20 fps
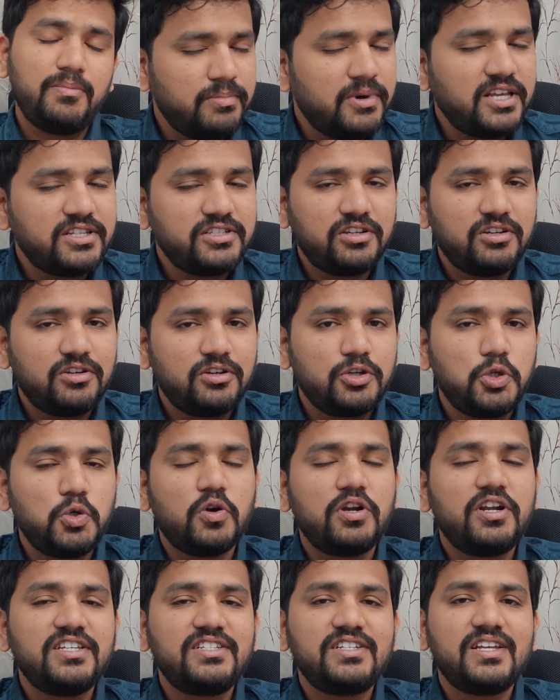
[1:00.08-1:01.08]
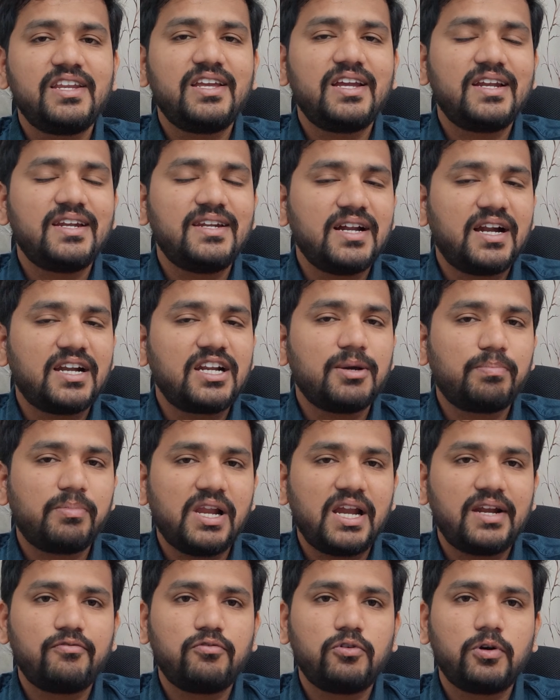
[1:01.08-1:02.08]
Imagine you are designing a data
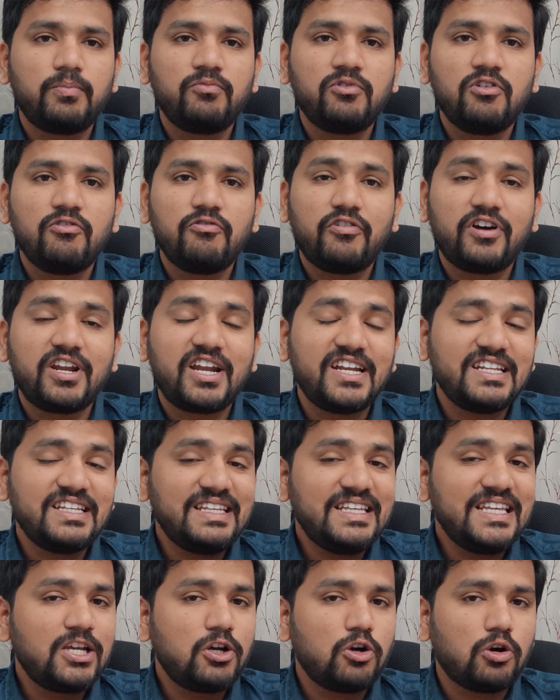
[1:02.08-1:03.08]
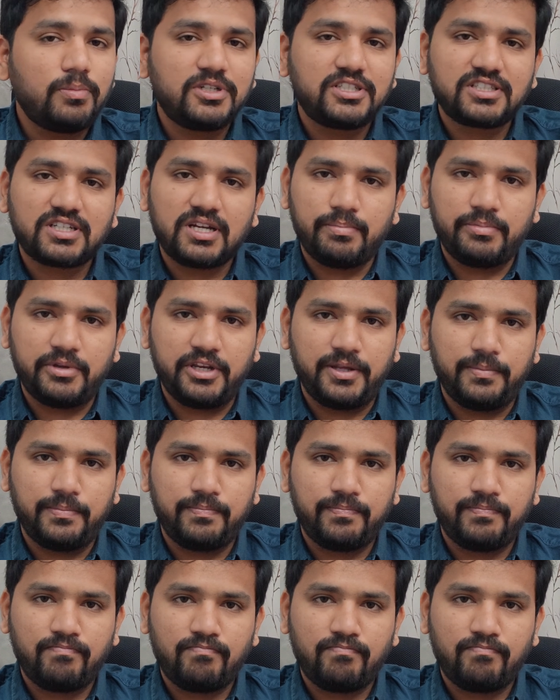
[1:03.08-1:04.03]
platform for an e-commerce company.